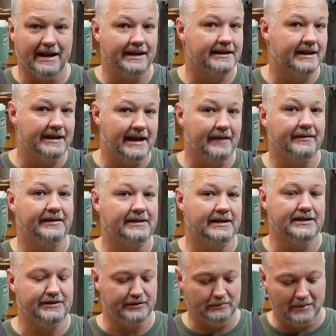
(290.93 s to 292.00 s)
It doesn't have the
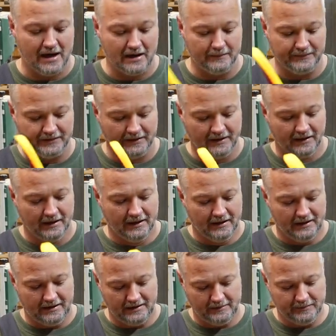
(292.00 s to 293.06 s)
tennis shoe bottoms
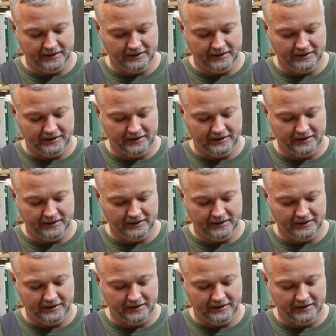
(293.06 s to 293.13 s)
uh,